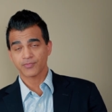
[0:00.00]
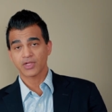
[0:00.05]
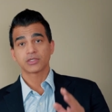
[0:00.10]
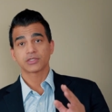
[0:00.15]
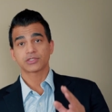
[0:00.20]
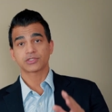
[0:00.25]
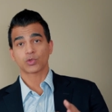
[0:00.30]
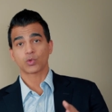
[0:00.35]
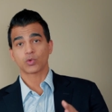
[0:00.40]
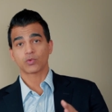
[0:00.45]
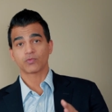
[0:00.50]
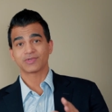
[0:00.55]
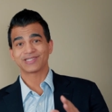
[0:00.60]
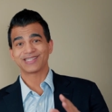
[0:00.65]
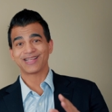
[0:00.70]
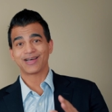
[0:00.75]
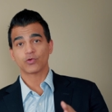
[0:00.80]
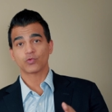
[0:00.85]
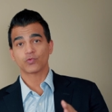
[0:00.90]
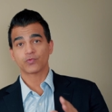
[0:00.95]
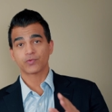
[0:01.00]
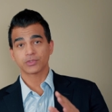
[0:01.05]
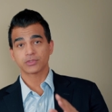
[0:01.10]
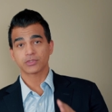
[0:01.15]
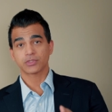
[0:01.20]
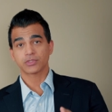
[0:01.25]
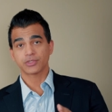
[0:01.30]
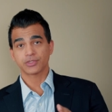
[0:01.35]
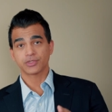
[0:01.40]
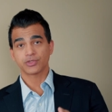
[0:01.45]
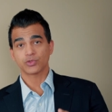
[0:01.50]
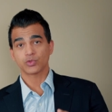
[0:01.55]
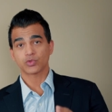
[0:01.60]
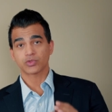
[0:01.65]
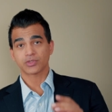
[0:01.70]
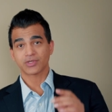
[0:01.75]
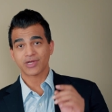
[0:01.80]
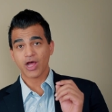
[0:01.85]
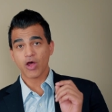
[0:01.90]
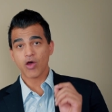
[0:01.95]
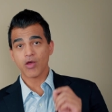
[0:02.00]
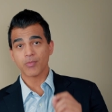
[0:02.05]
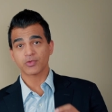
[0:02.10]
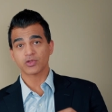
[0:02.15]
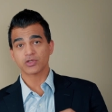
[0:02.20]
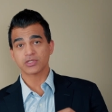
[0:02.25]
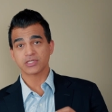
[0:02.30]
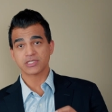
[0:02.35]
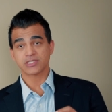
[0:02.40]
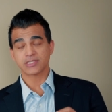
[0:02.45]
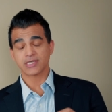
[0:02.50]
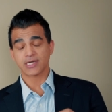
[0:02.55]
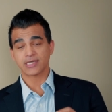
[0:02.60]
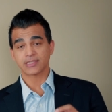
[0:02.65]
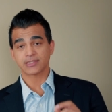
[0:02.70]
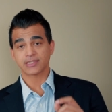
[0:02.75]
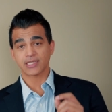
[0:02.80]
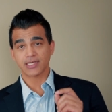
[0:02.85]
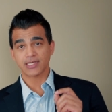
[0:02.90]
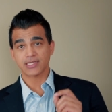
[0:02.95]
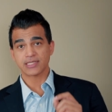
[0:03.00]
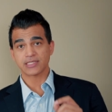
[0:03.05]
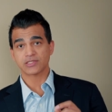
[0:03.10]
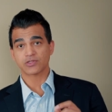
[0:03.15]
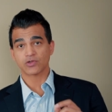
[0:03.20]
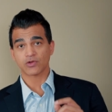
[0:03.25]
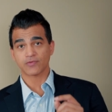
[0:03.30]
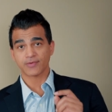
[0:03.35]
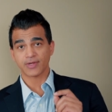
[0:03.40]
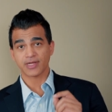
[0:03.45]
So without further ado, now I'm going to start the list of